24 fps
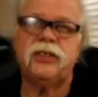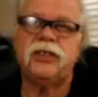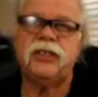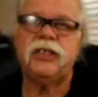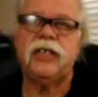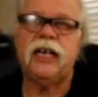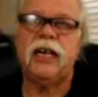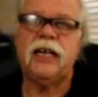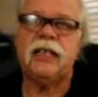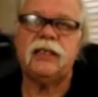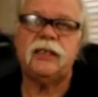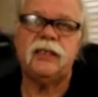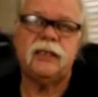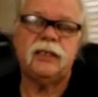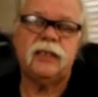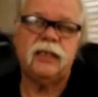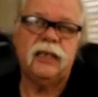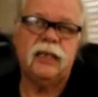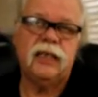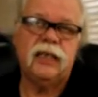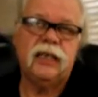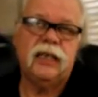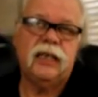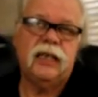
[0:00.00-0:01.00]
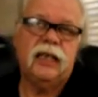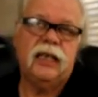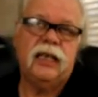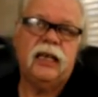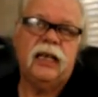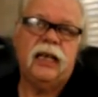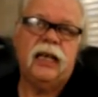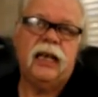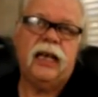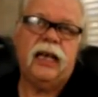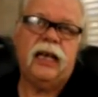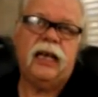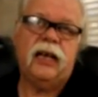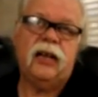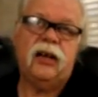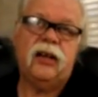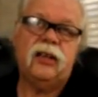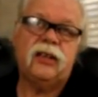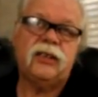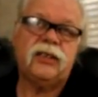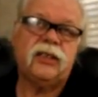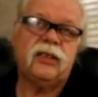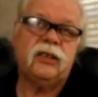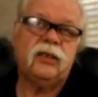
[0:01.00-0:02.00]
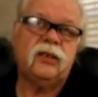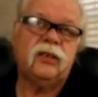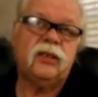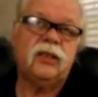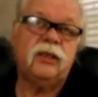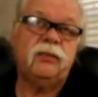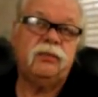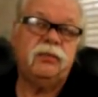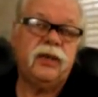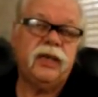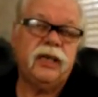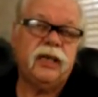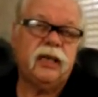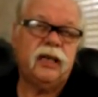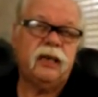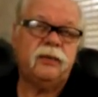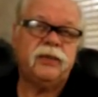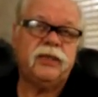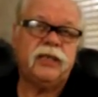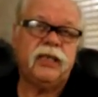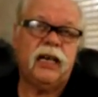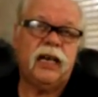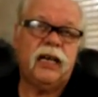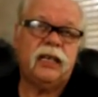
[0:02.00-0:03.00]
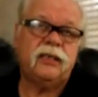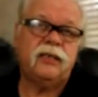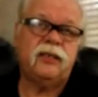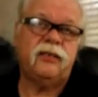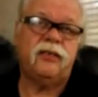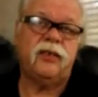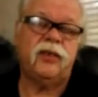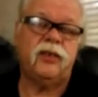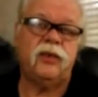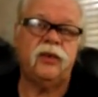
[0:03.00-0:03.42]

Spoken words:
shots, and also good pickup shots if you're